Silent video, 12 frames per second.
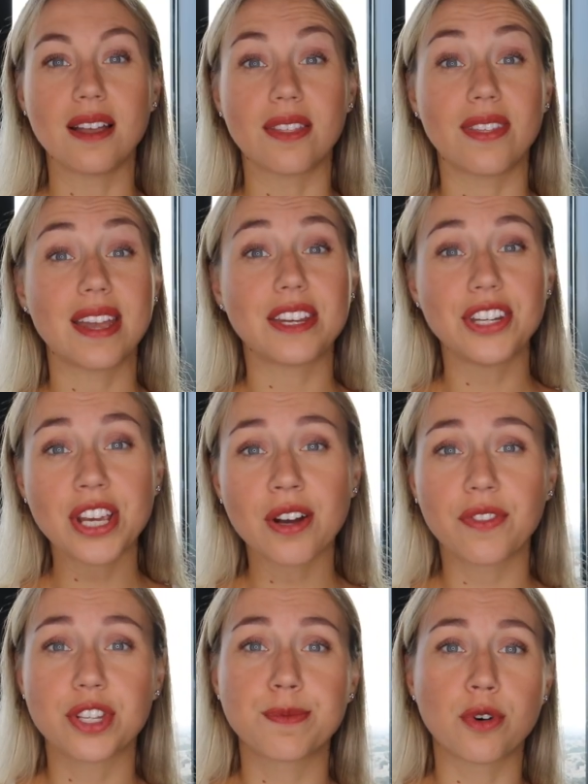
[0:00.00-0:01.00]
The idea
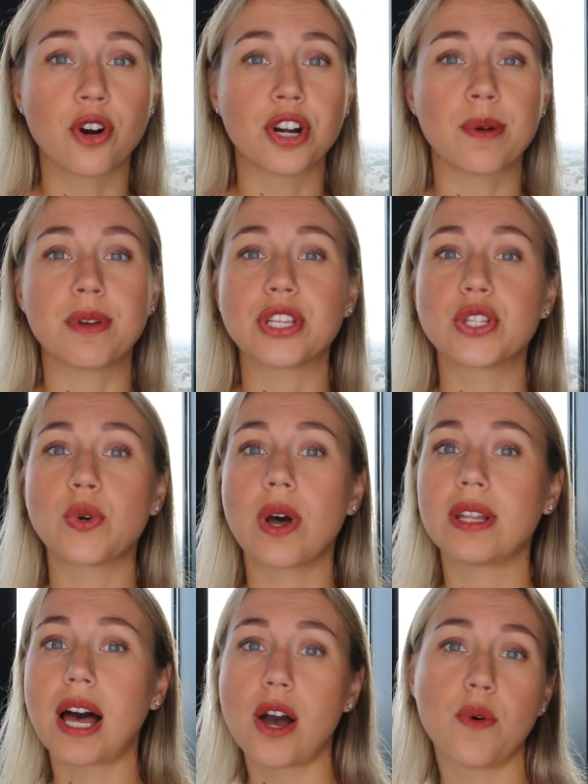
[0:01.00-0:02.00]
of this program is
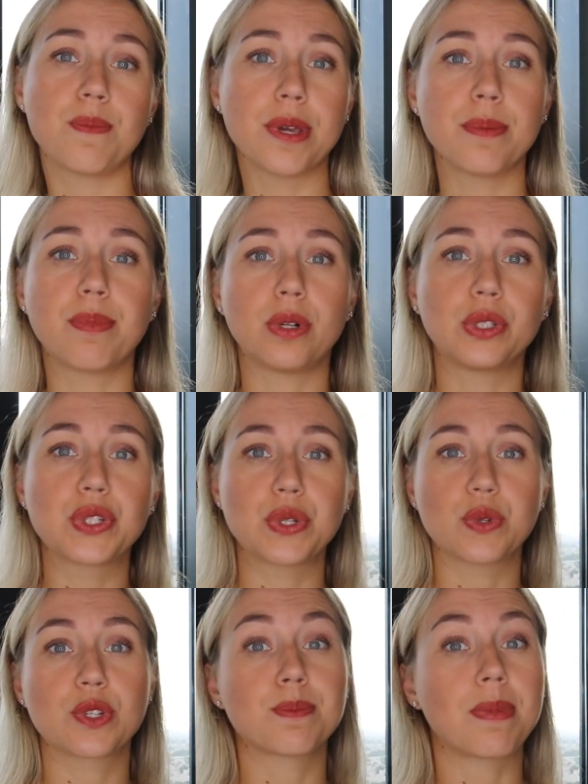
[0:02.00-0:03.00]
to allow people
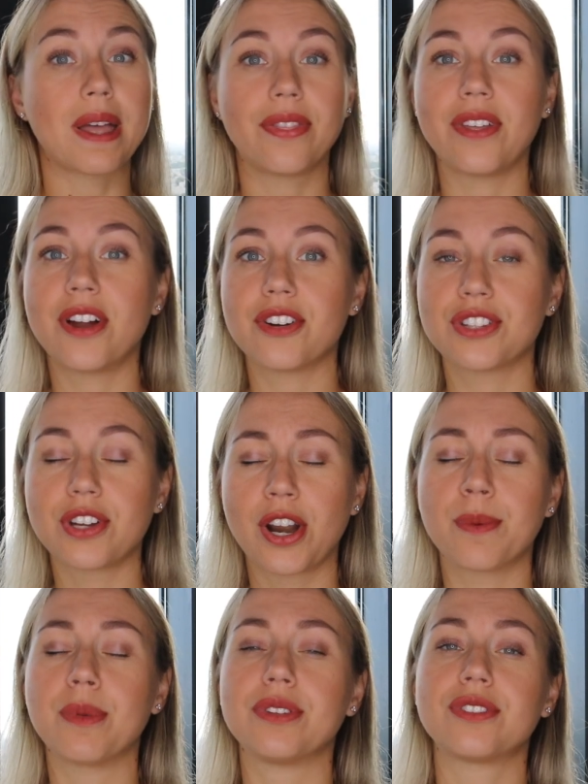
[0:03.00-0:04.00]
to spend their
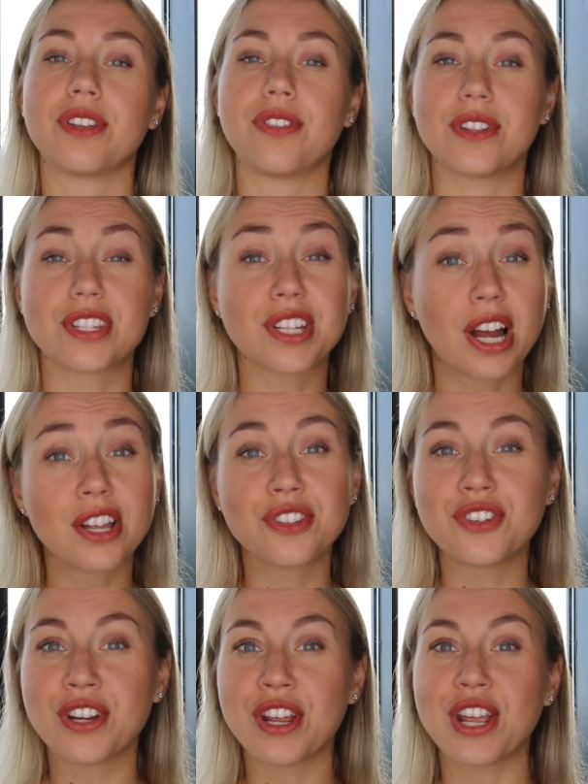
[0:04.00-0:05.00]
retirement in this
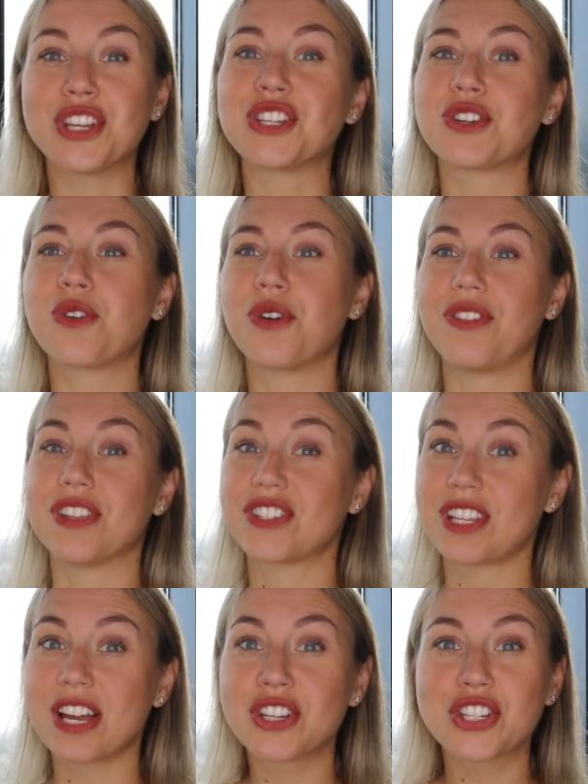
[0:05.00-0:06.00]
country, enjoy the
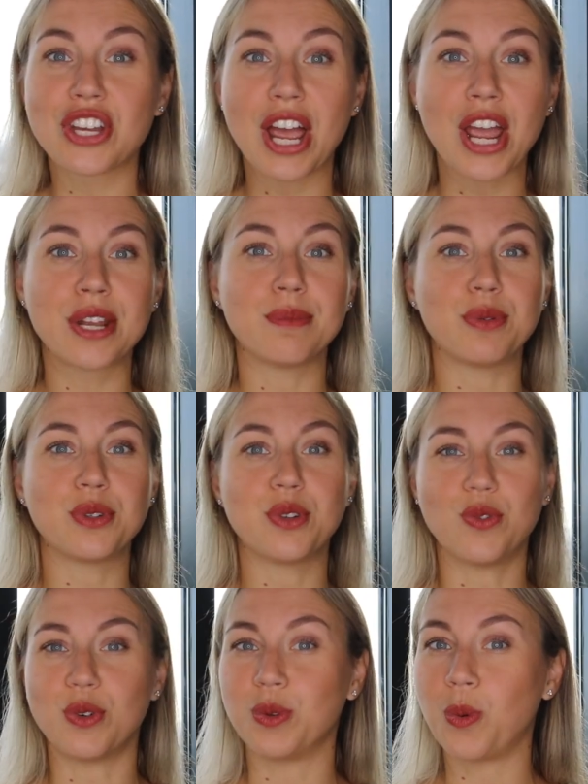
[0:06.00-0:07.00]
sunshine,
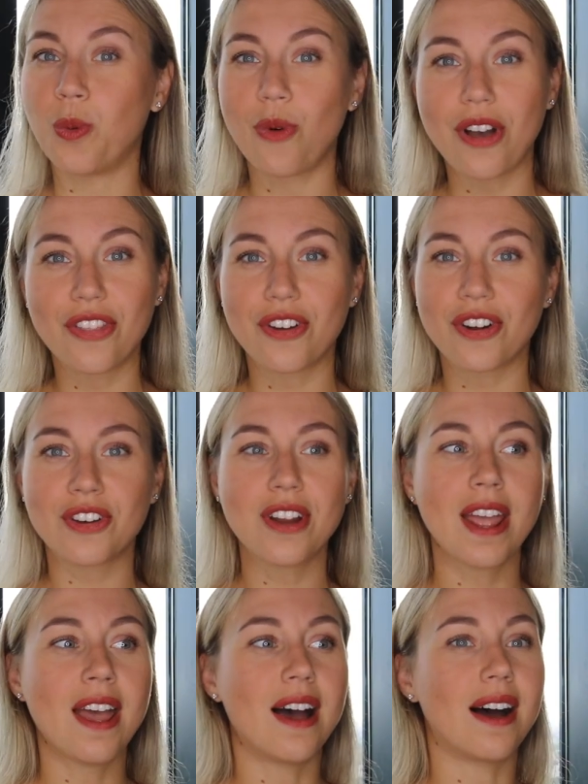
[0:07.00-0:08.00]
beautiful weather,
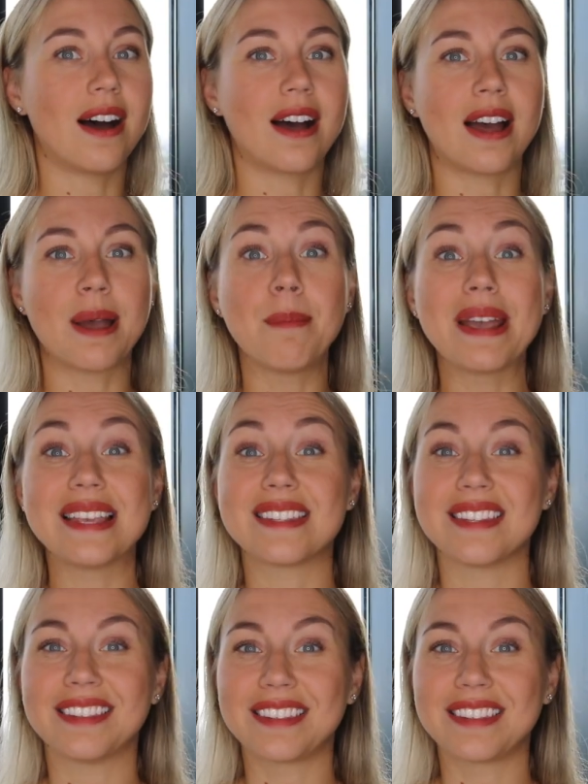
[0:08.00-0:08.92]
amazing